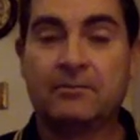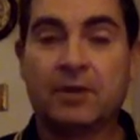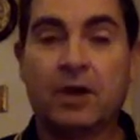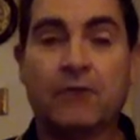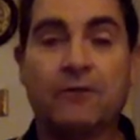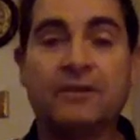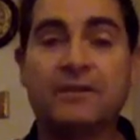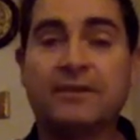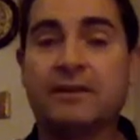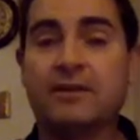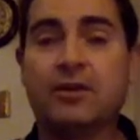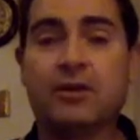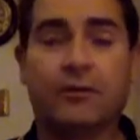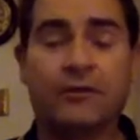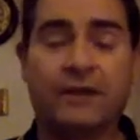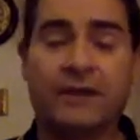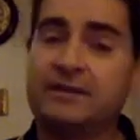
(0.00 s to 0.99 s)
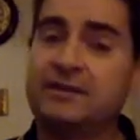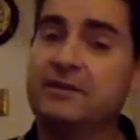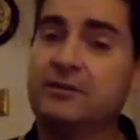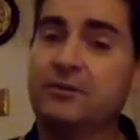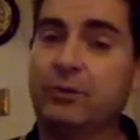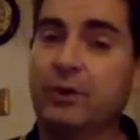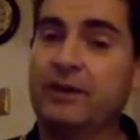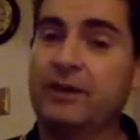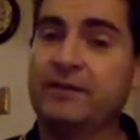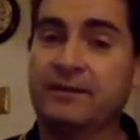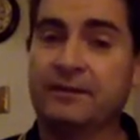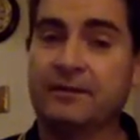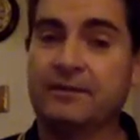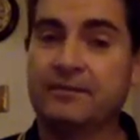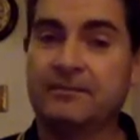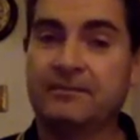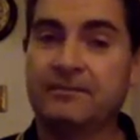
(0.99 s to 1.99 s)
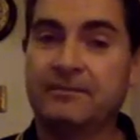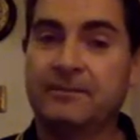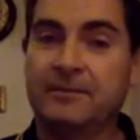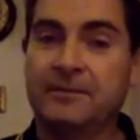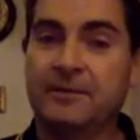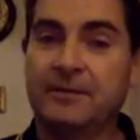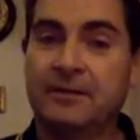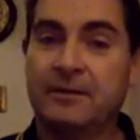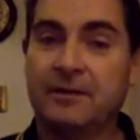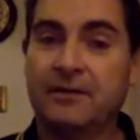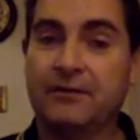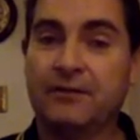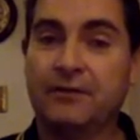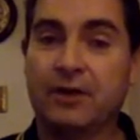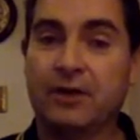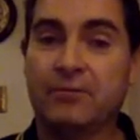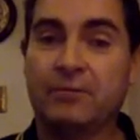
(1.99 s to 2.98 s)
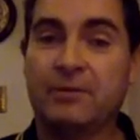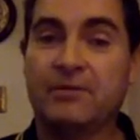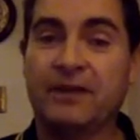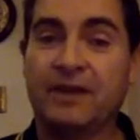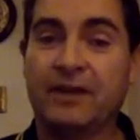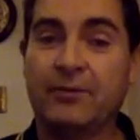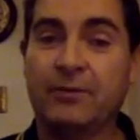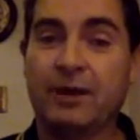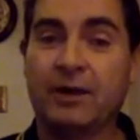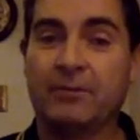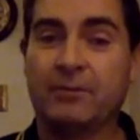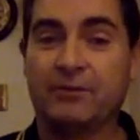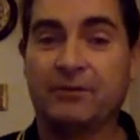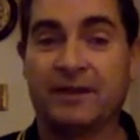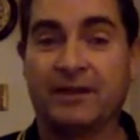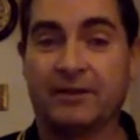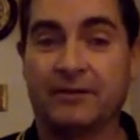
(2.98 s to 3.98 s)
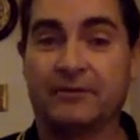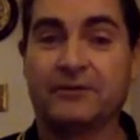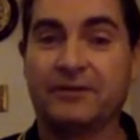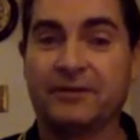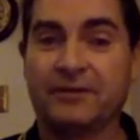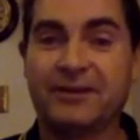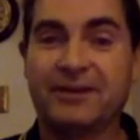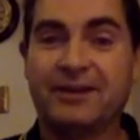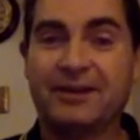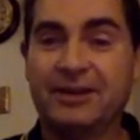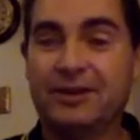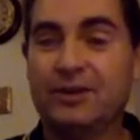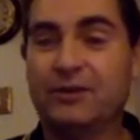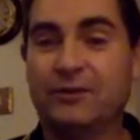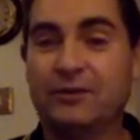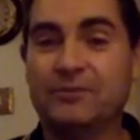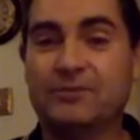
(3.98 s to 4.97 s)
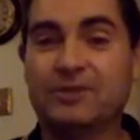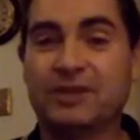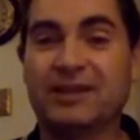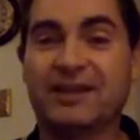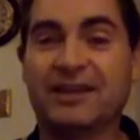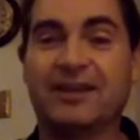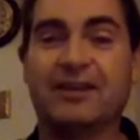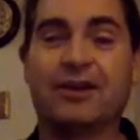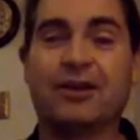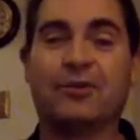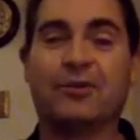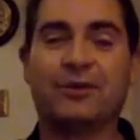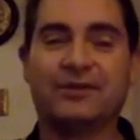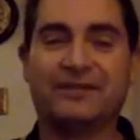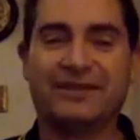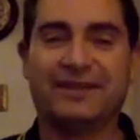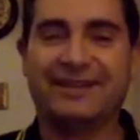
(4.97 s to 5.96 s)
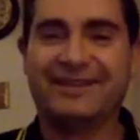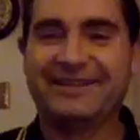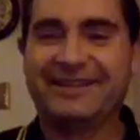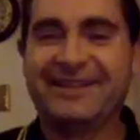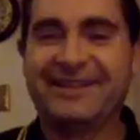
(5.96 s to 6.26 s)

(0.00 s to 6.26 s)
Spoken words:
Obviously not 1320, if not, it'd be very well preserved, you know, from drinking a lot of whiskey.